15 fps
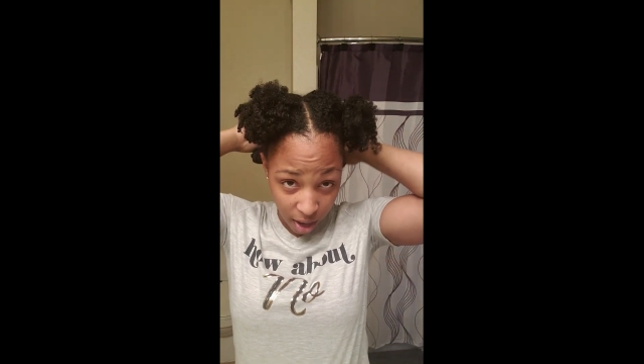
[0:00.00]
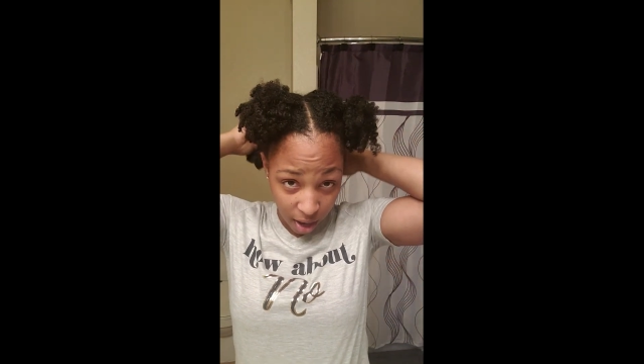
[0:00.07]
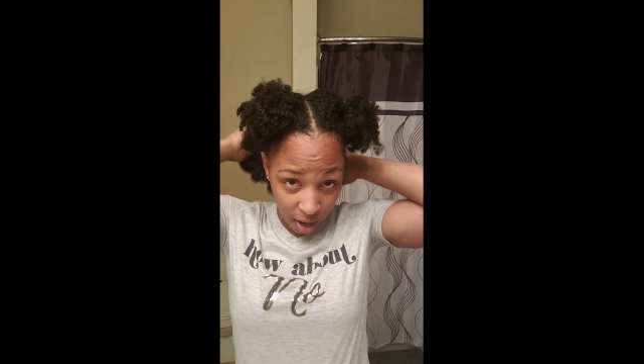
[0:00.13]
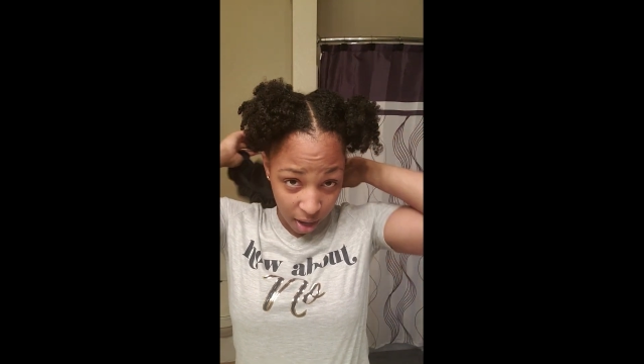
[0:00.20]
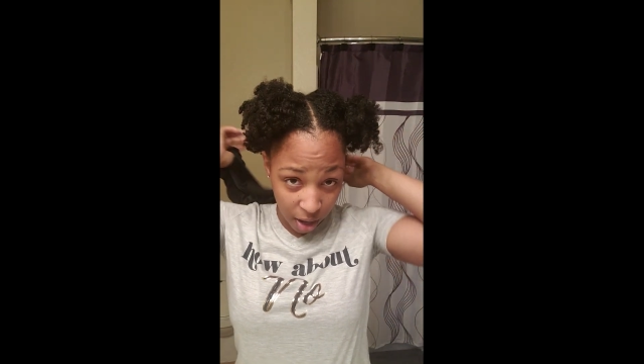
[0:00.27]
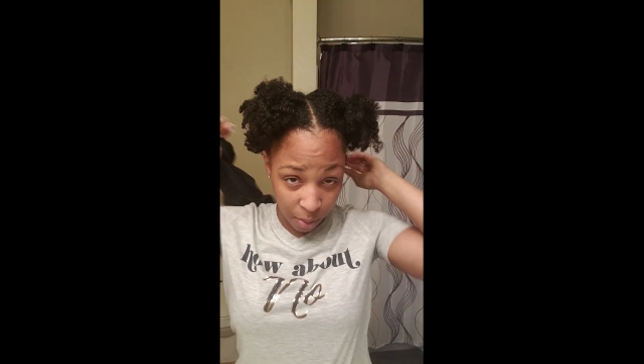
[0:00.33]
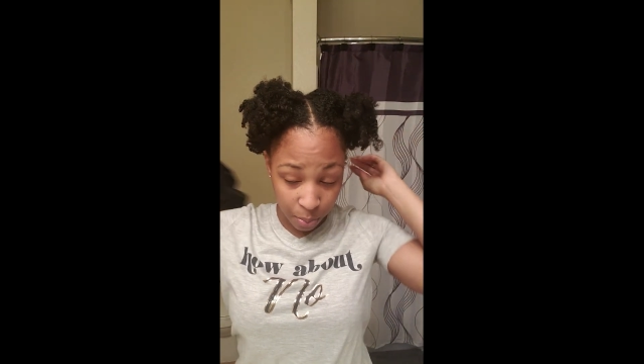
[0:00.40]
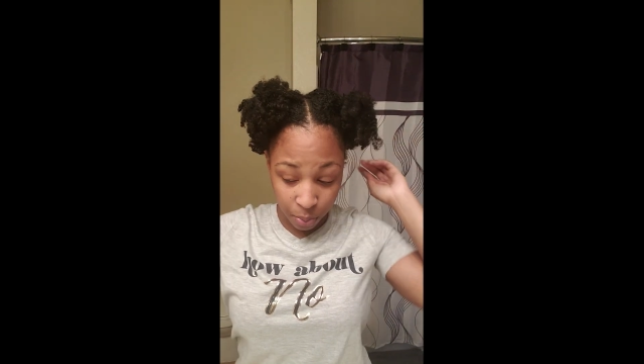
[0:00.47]

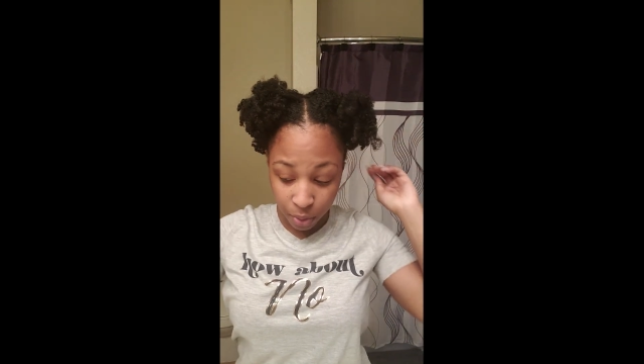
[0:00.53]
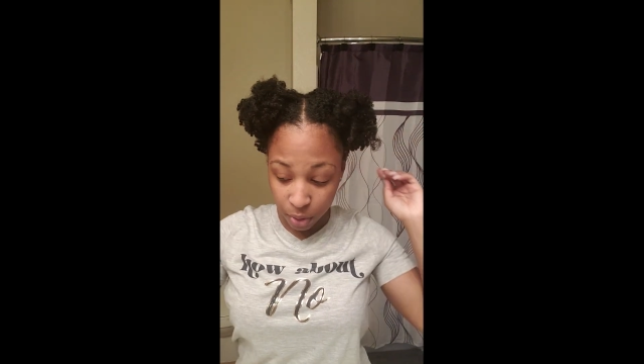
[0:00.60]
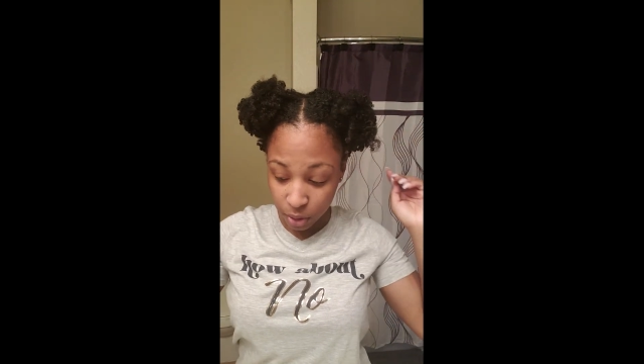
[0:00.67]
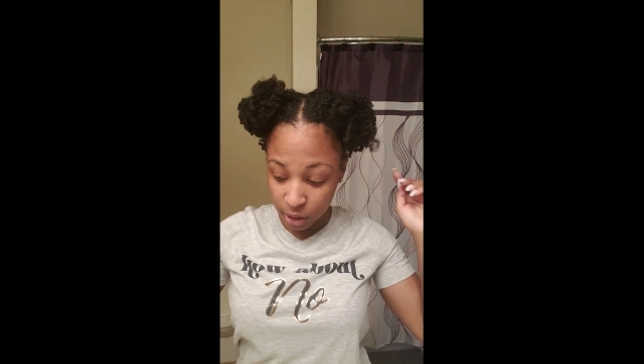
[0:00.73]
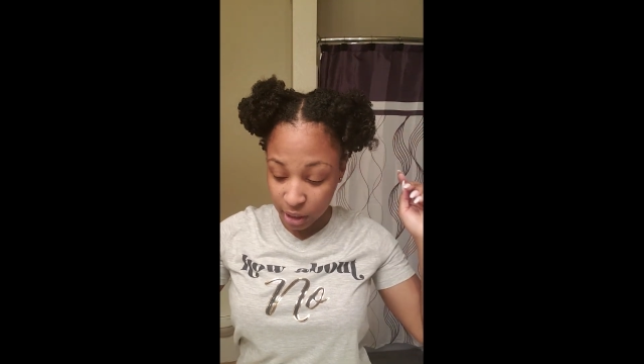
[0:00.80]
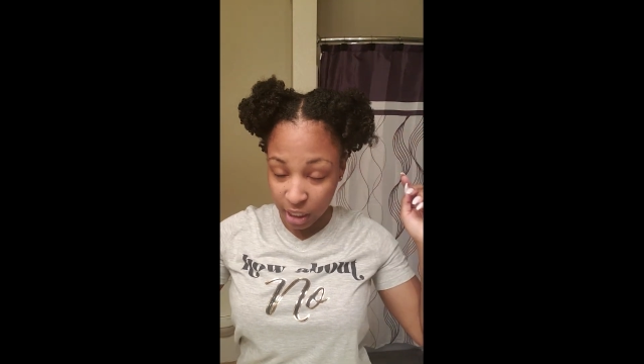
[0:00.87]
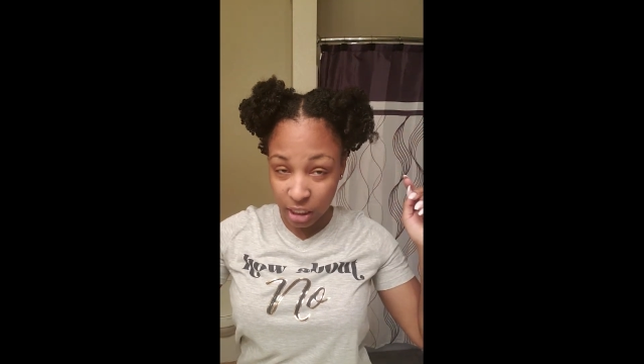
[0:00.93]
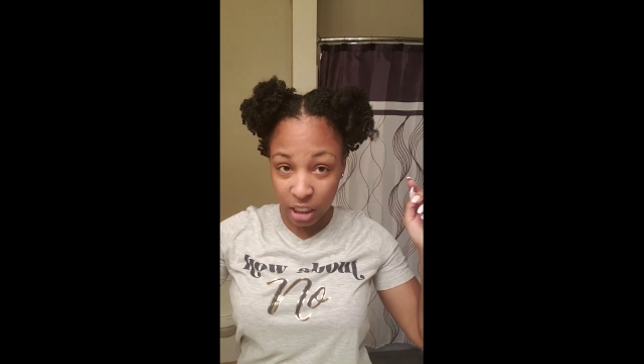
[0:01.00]
I
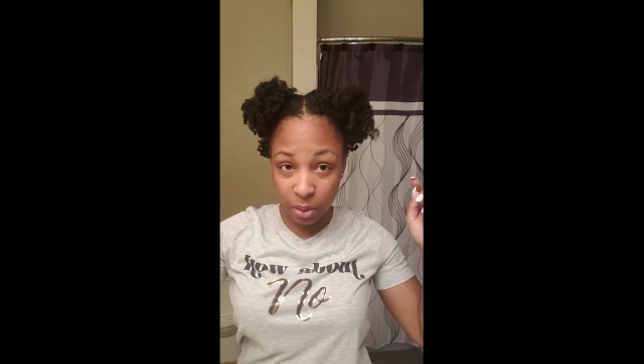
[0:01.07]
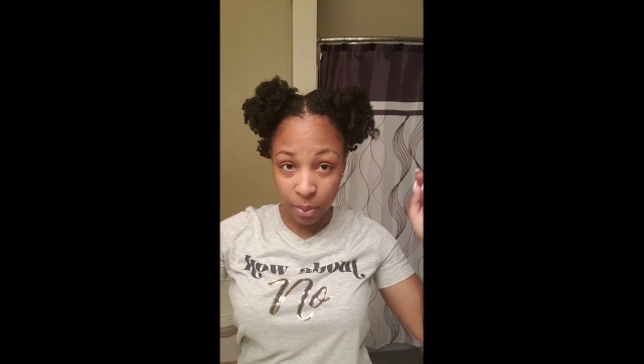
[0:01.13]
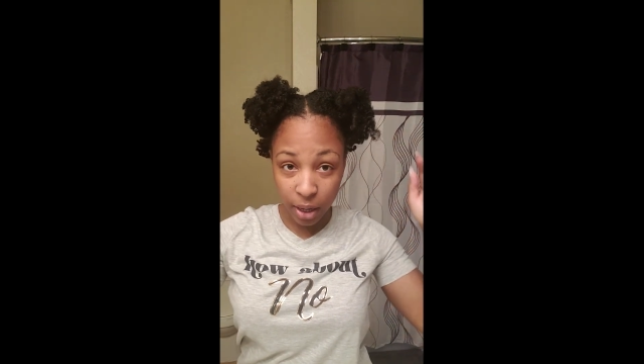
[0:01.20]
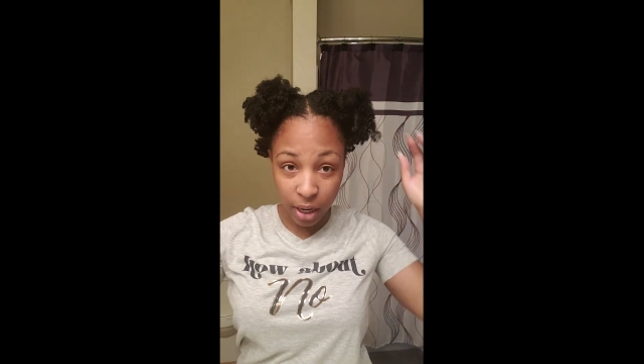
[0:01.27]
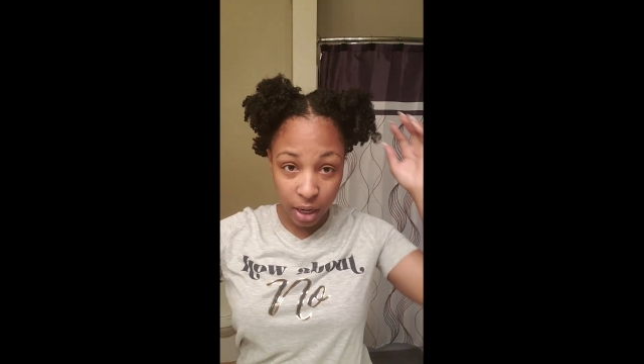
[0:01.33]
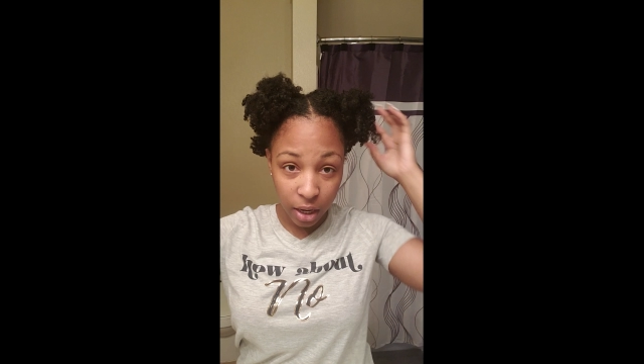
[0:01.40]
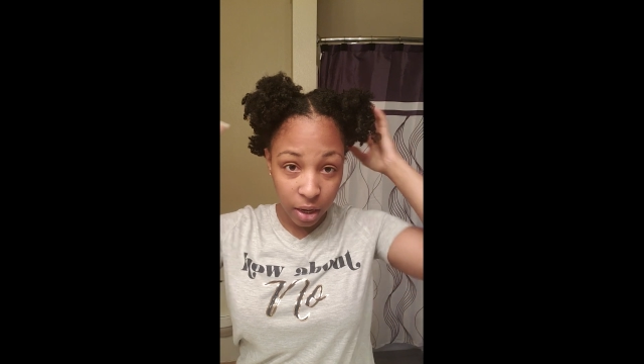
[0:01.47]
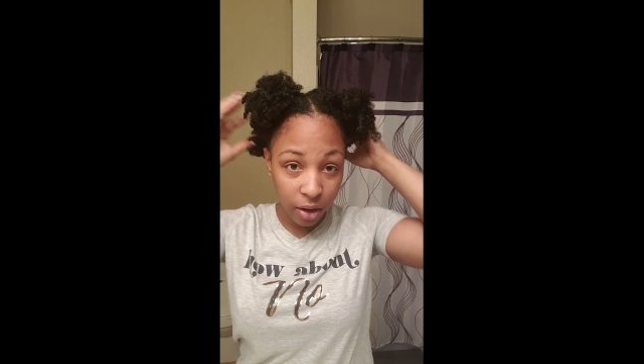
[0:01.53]
section my
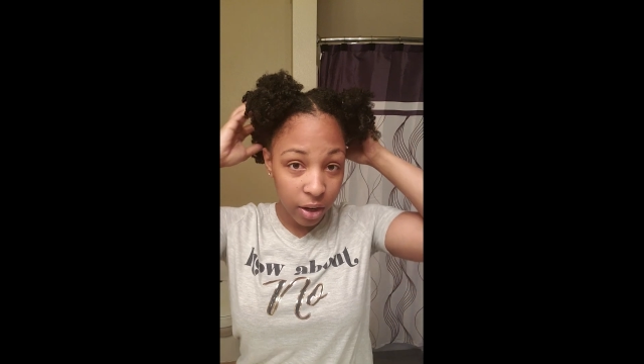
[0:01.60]
hair